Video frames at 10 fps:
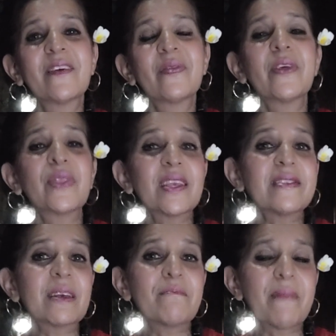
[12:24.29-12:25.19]
the
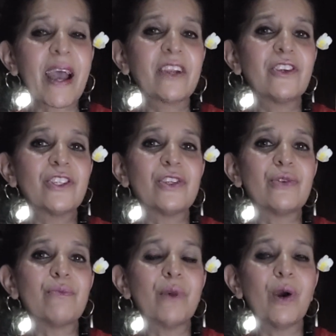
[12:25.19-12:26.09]
things that matter to
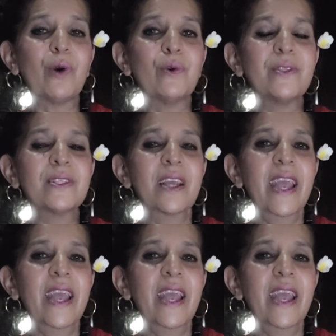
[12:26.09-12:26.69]
you most,